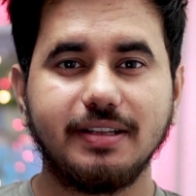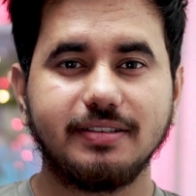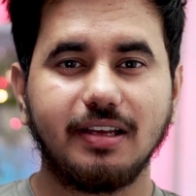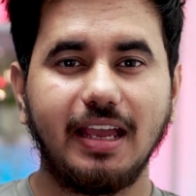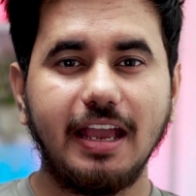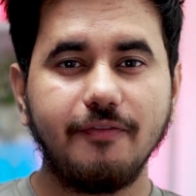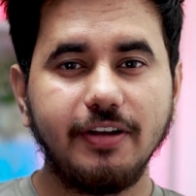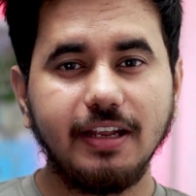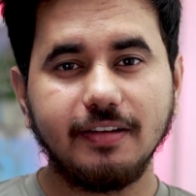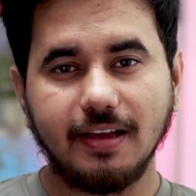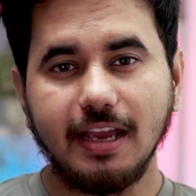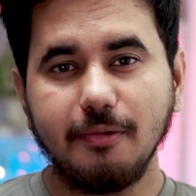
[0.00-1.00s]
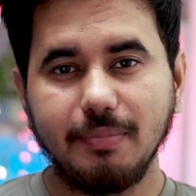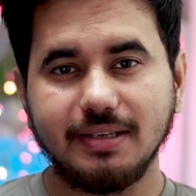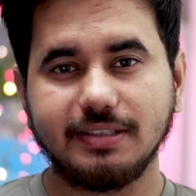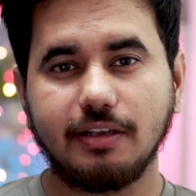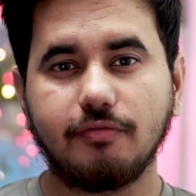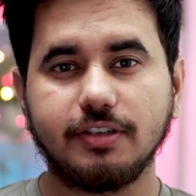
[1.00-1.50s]
means every 9
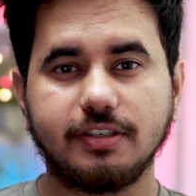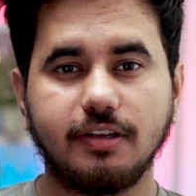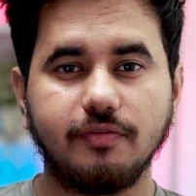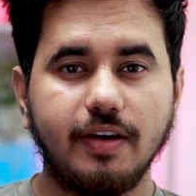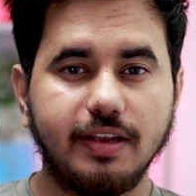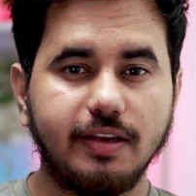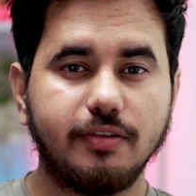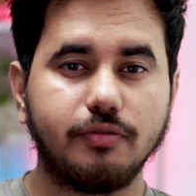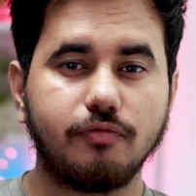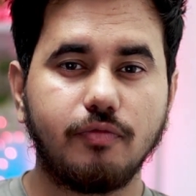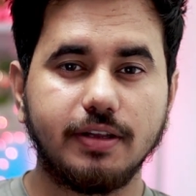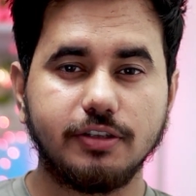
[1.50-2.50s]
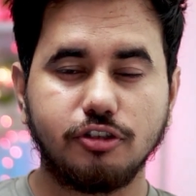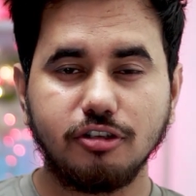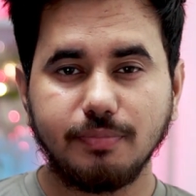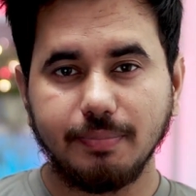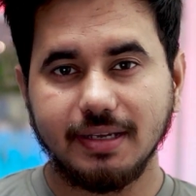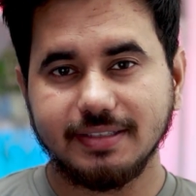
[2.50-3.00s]
pixel was converted into one
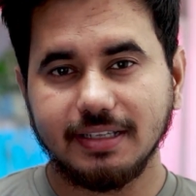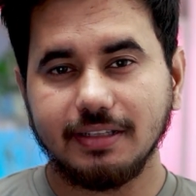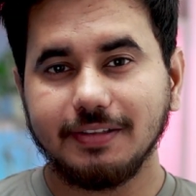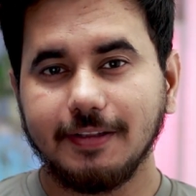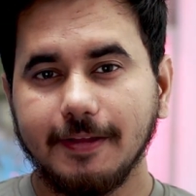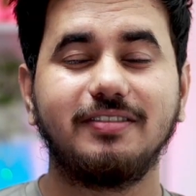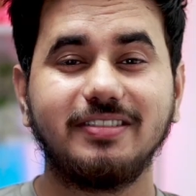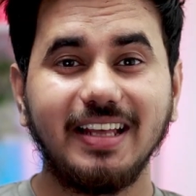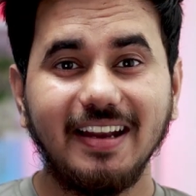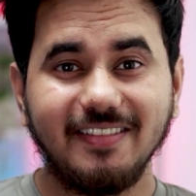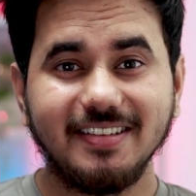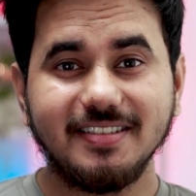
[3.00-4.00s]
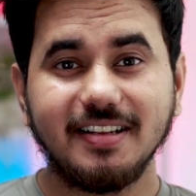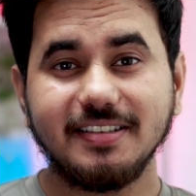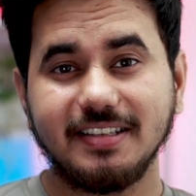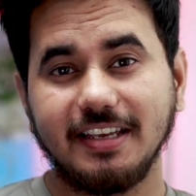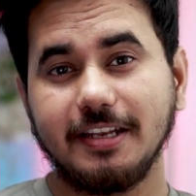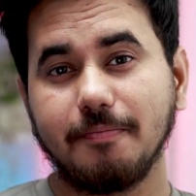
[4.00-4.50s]
super pixel that
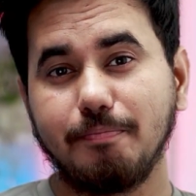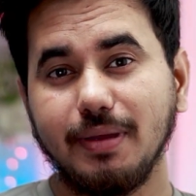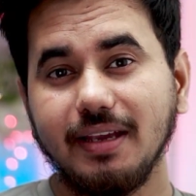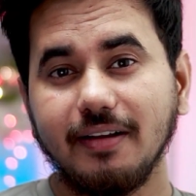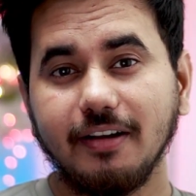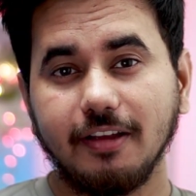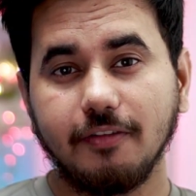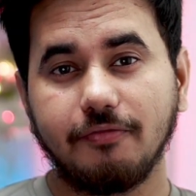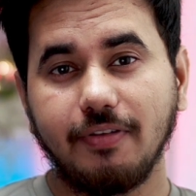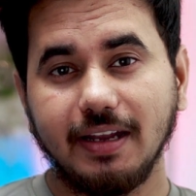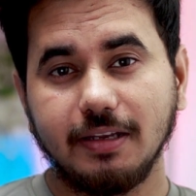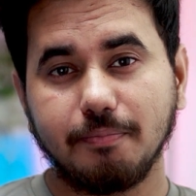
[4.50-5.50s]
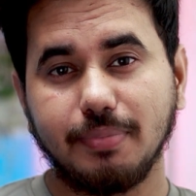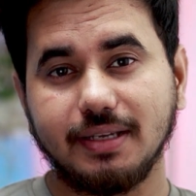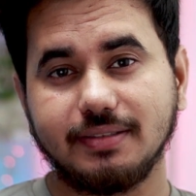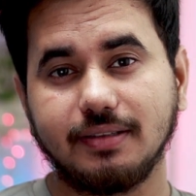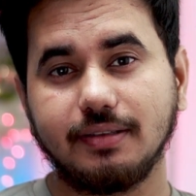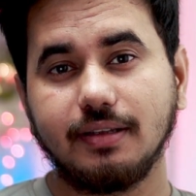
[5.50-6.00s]
results in a bigger effective
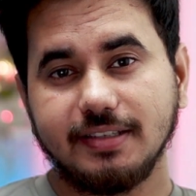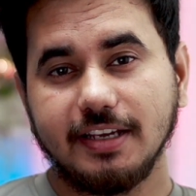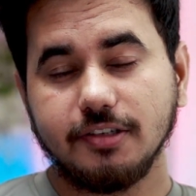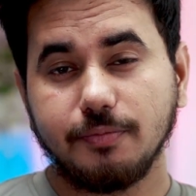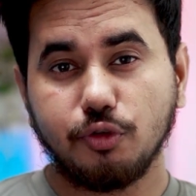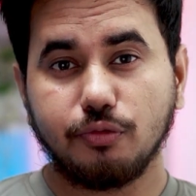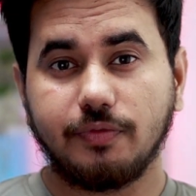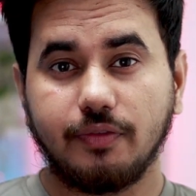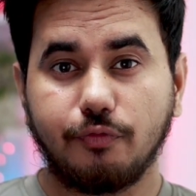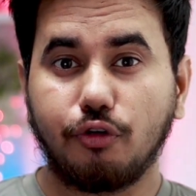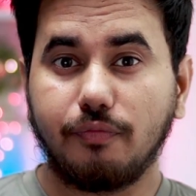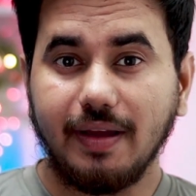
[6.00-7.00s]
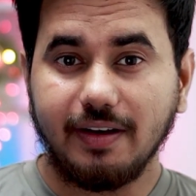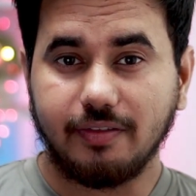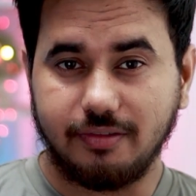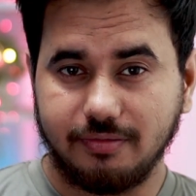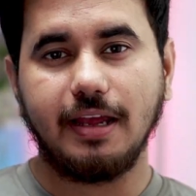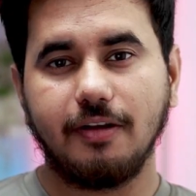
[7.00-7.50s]
pixel size of 2.4
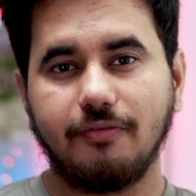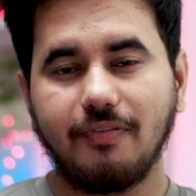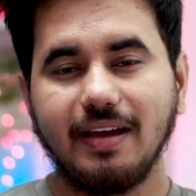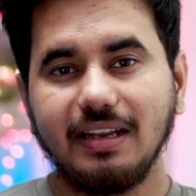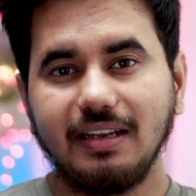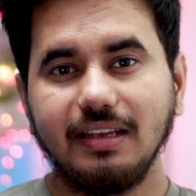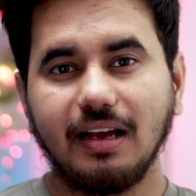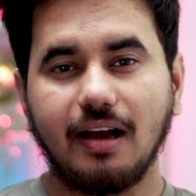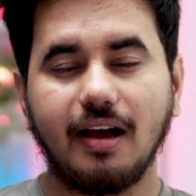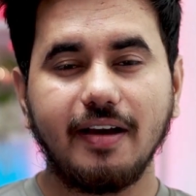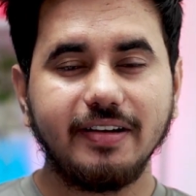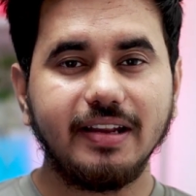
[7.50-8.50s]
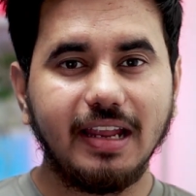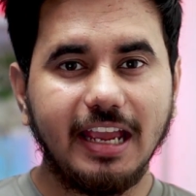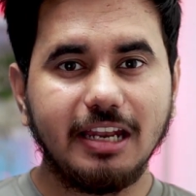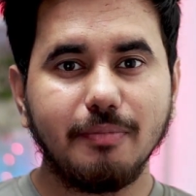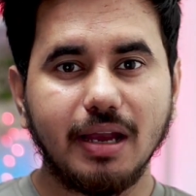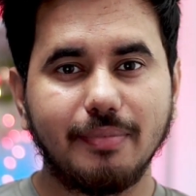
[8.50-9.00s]
micron and finally
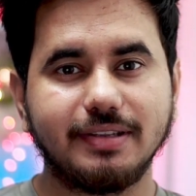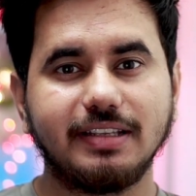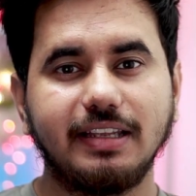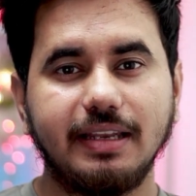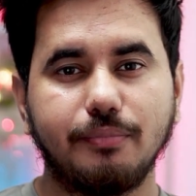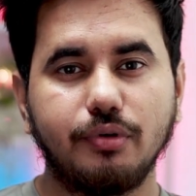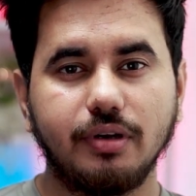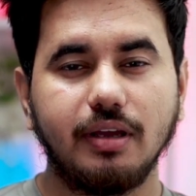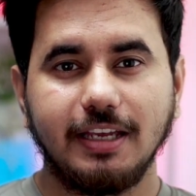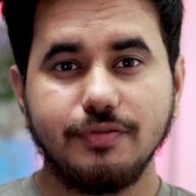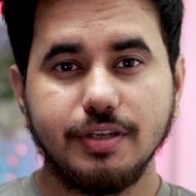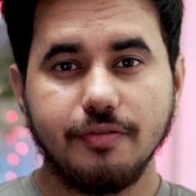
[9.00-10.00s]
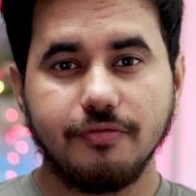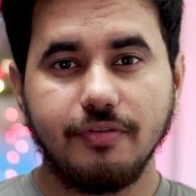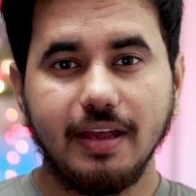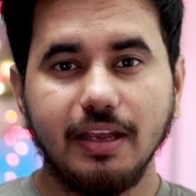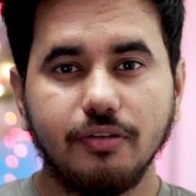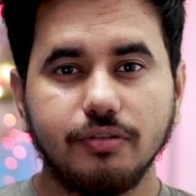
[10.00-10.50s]
108 megapixel input gives a
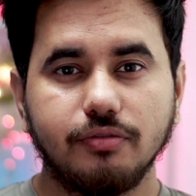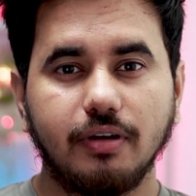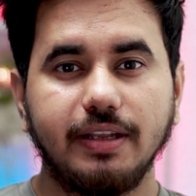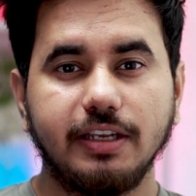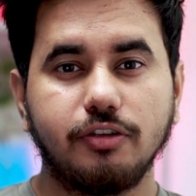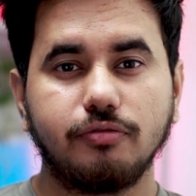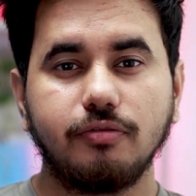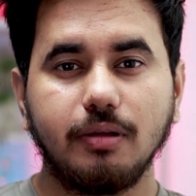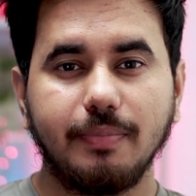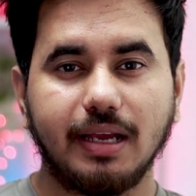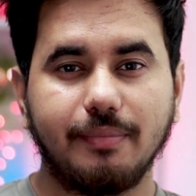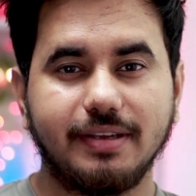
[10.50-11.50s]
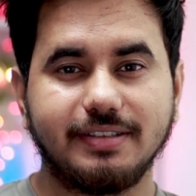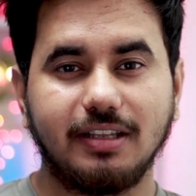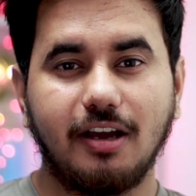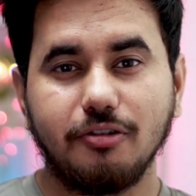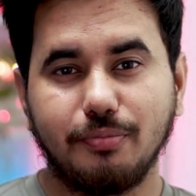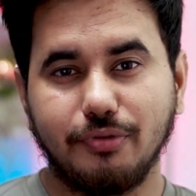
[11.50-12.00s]
very good quality 12
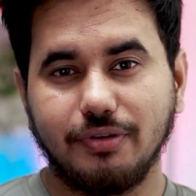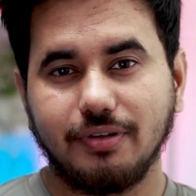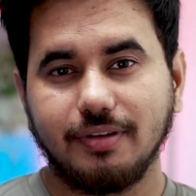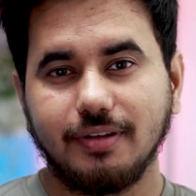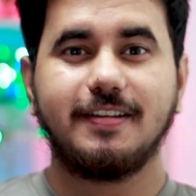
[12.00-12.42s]
megapixel output.